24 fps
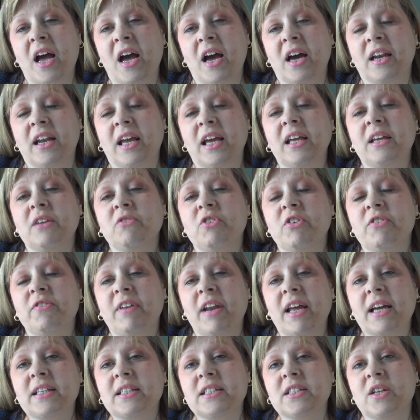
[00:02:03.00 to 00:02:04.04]
And I
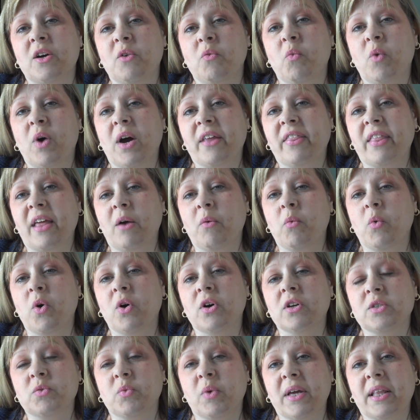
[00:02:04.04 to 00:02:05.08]
reflected on why that
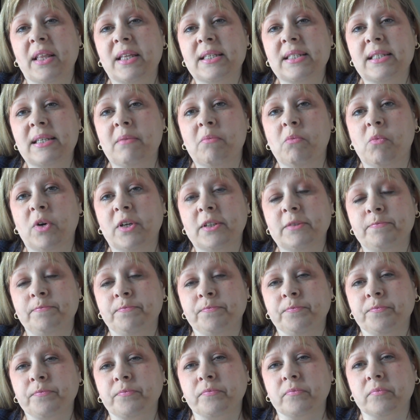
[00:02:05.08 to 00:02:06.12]
was, why that someone
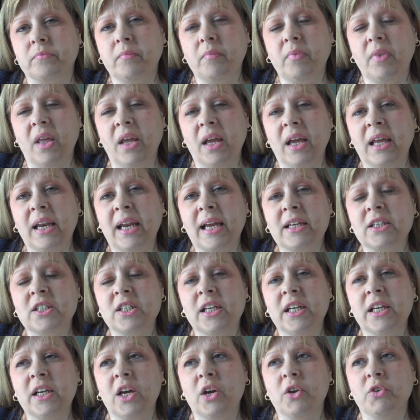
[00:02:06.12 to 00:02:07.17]
can
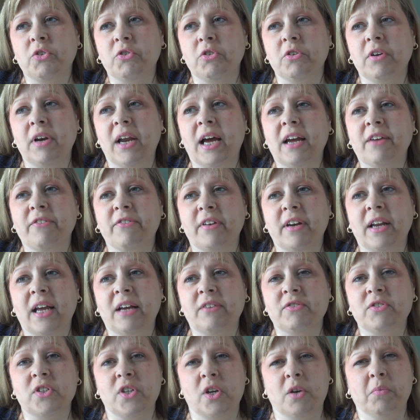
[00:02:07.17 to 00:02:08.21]
actually go through life and
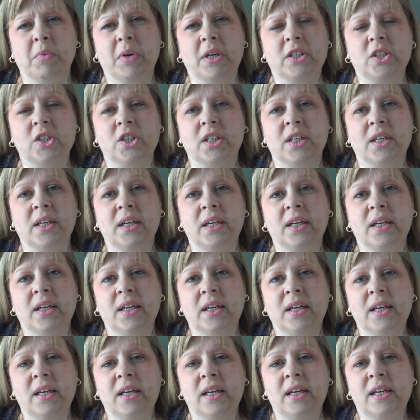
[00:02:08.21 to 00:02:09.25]
have so much
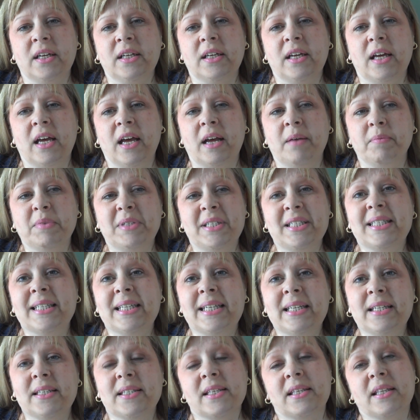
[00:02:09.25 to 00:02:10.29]

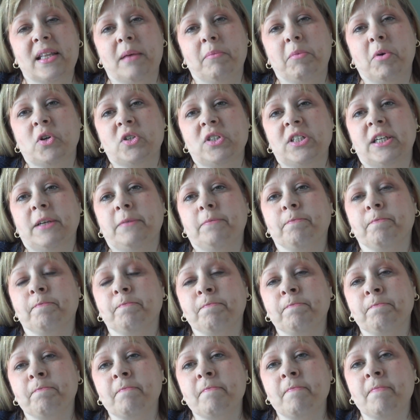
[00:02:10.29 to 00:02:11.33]
disease in their body.
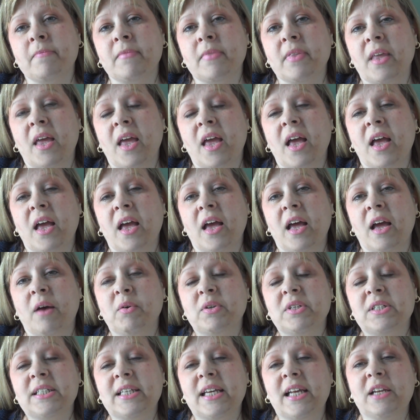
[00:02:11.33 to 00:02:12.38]
I
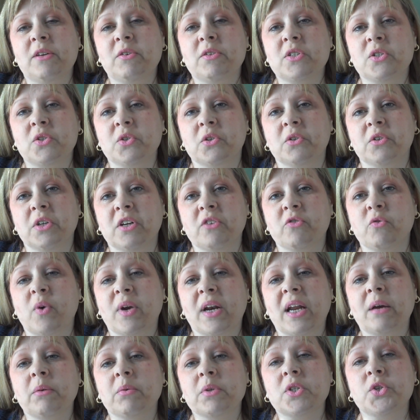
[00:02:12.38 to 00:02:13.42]
want to tell you a story of when
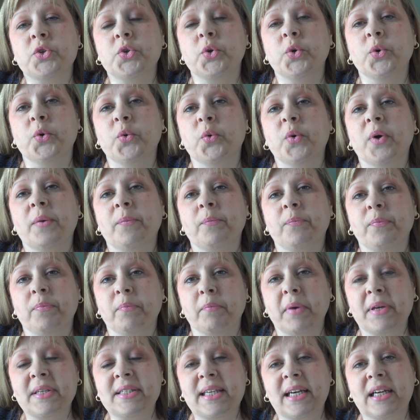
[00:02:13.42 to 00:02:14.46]
I was 2,
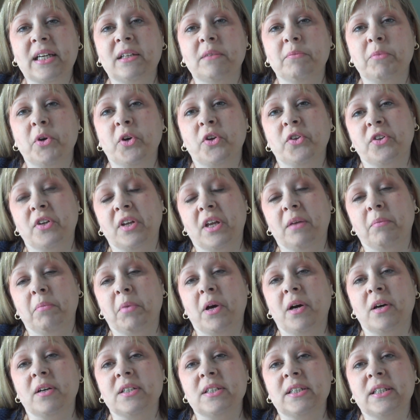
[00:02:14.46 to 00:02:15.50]
my second birthday
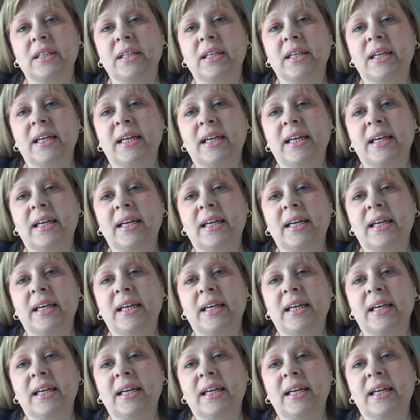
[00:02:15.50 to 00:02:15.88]
party,